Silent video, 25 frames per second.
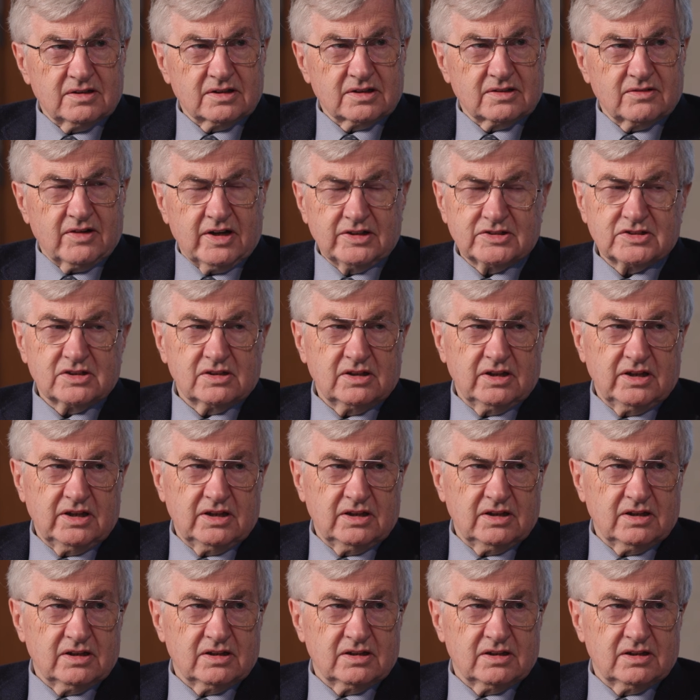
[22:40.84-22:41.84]

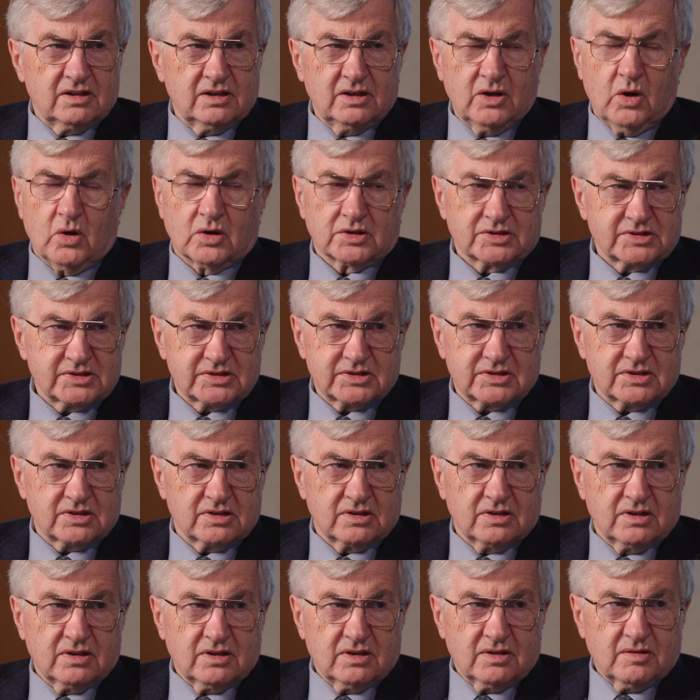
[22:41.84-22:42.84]
gradually lost
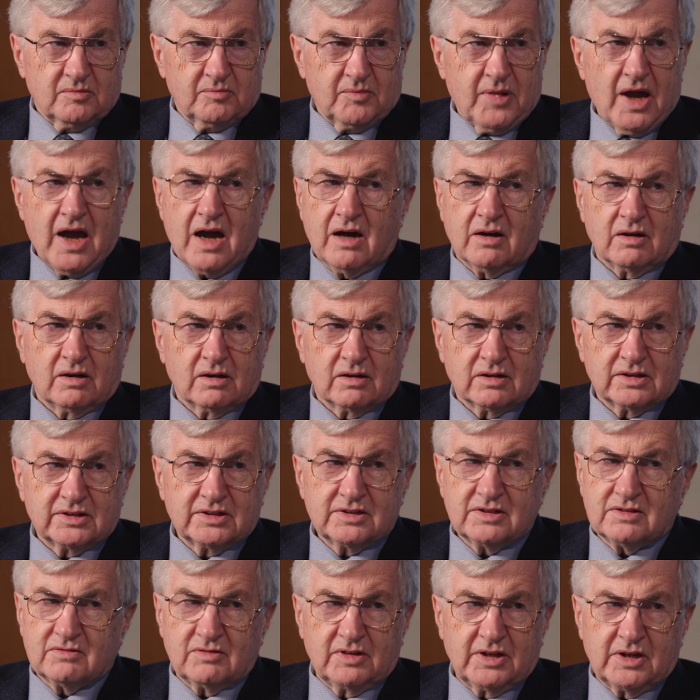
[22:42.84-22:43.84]
power. He
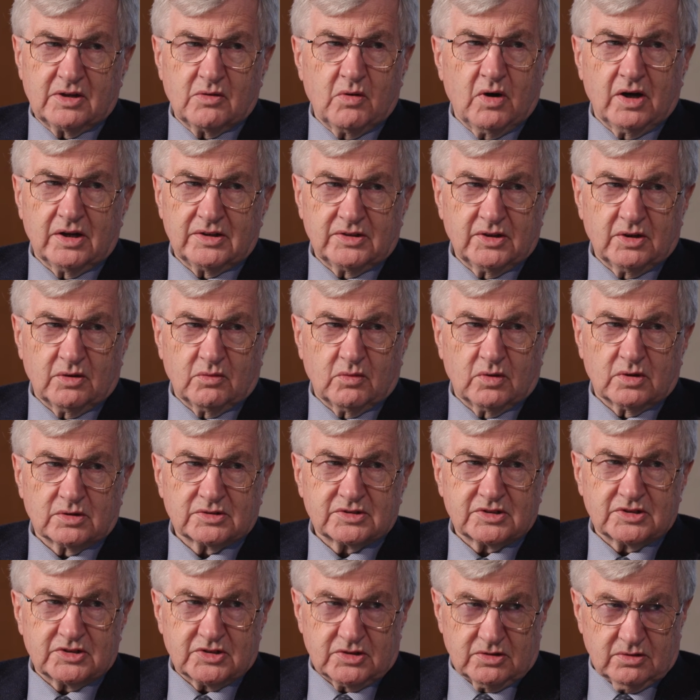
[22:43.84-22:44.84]
didn't really quite know
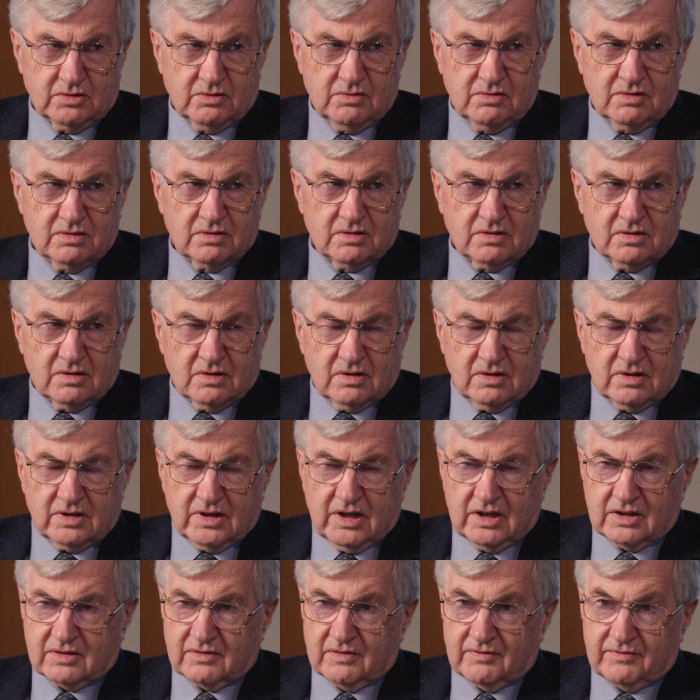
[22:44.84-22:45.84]
what to do.
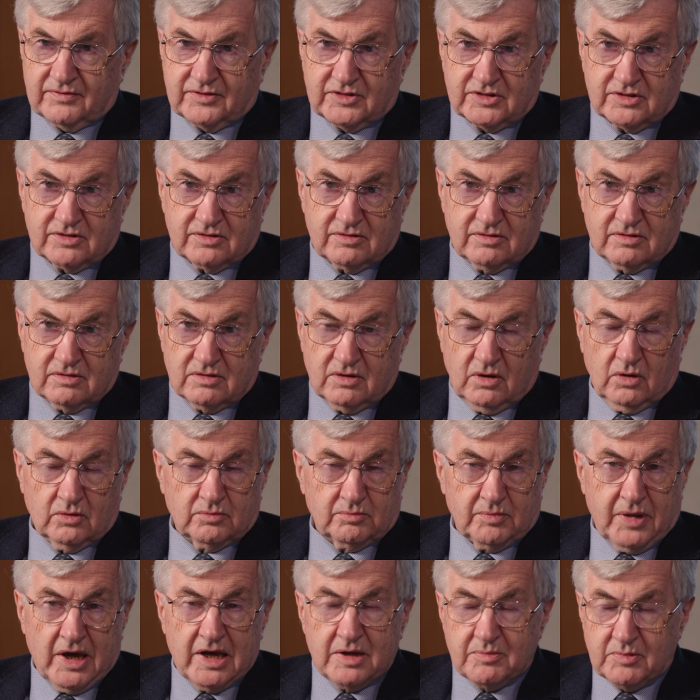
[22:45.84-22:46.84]

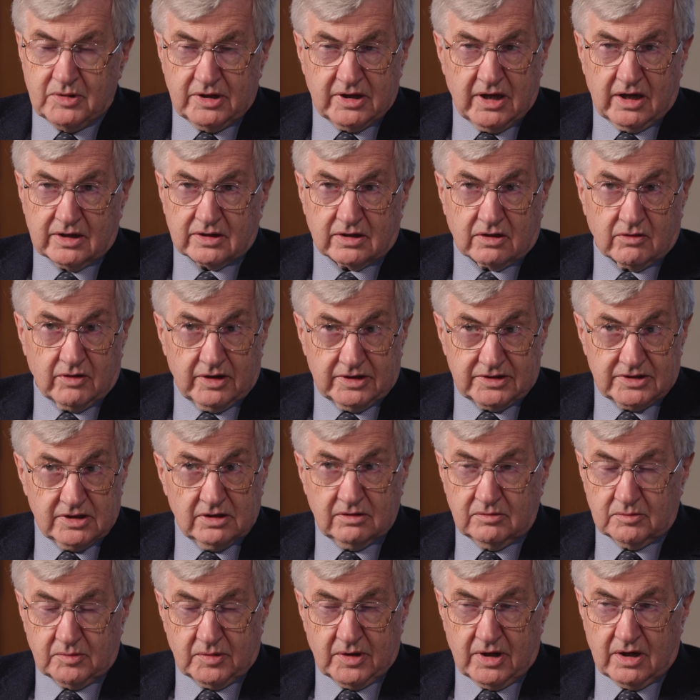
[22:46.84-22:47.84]
On paper, he had a great
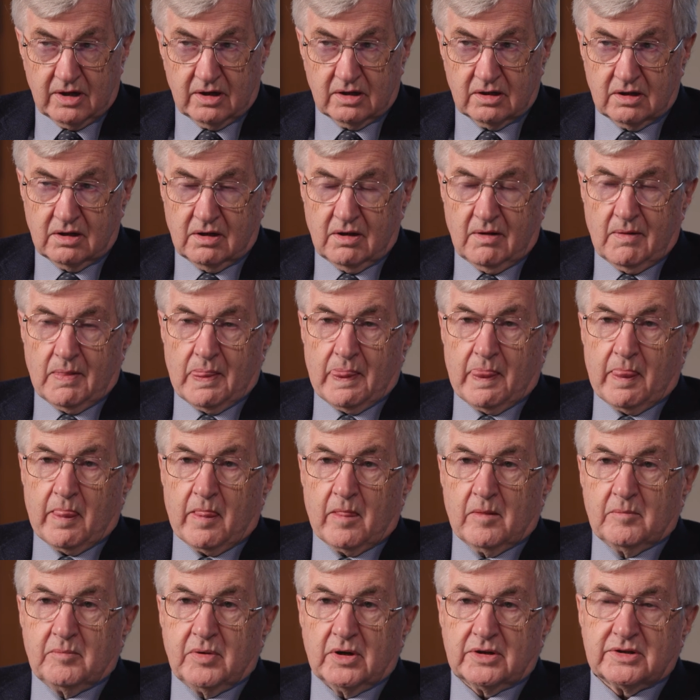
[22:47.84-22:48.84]
deal of power.
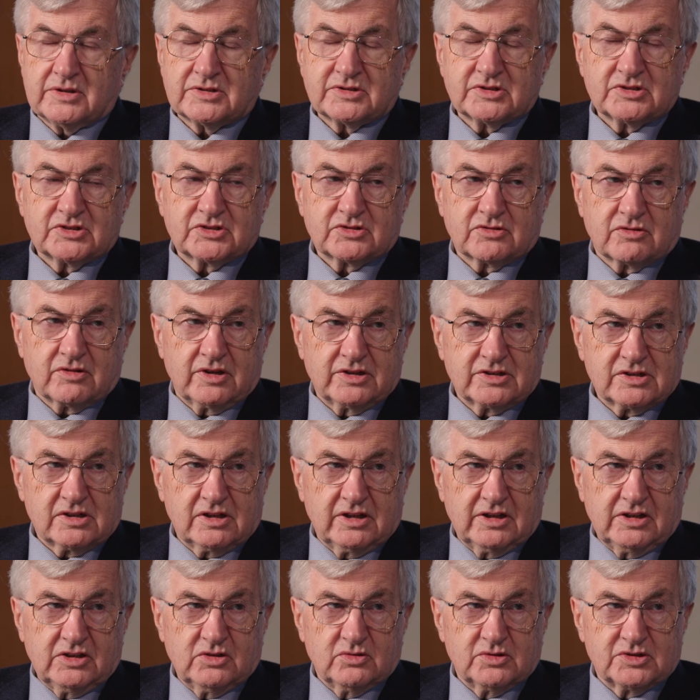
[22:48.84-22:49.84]
But this is
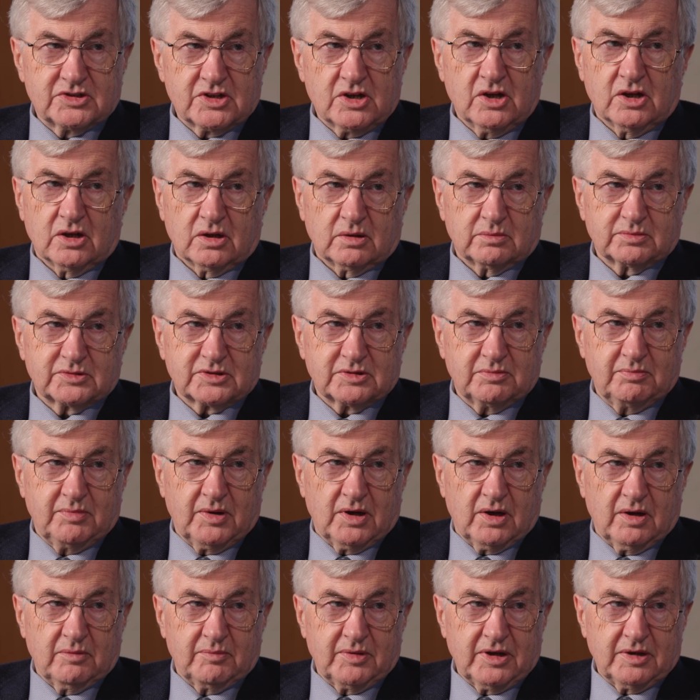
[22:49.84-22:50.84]
gradually usurped
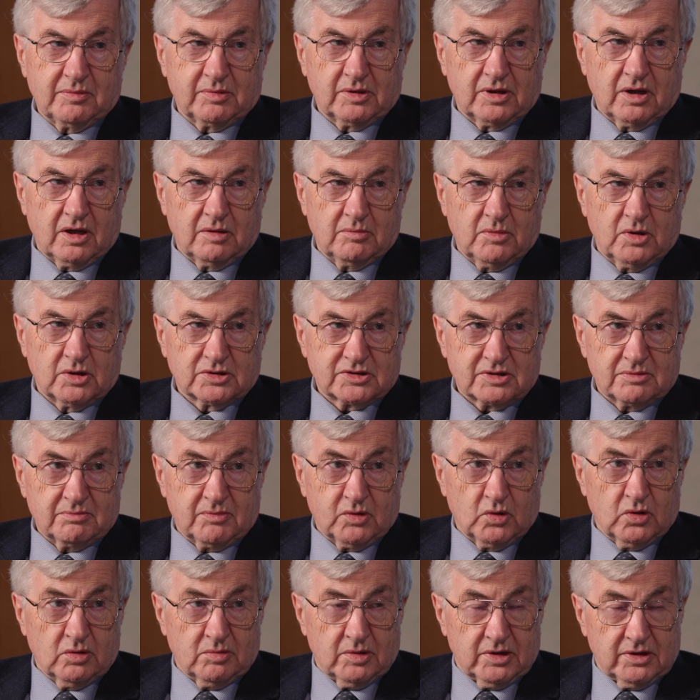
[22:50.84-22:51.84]
by people like Martin
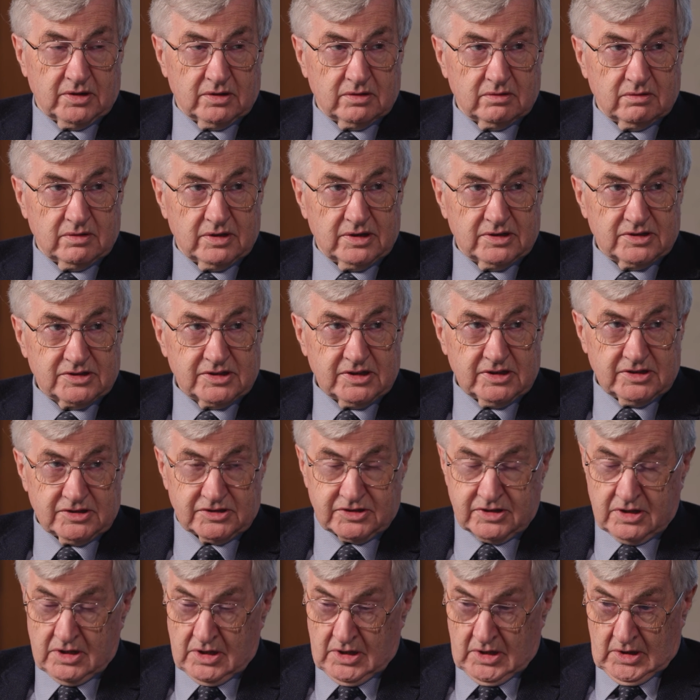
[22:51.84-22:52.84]
Bormann, who is
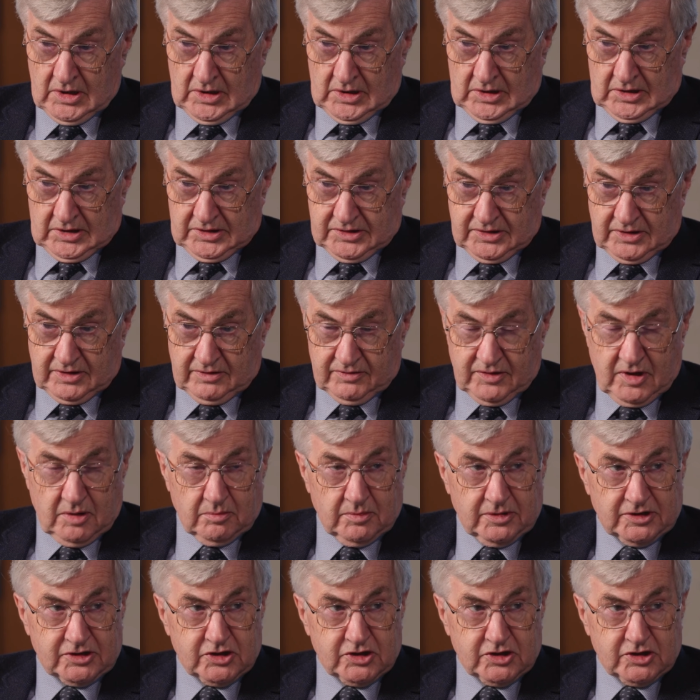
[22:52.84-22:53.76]
his sort of number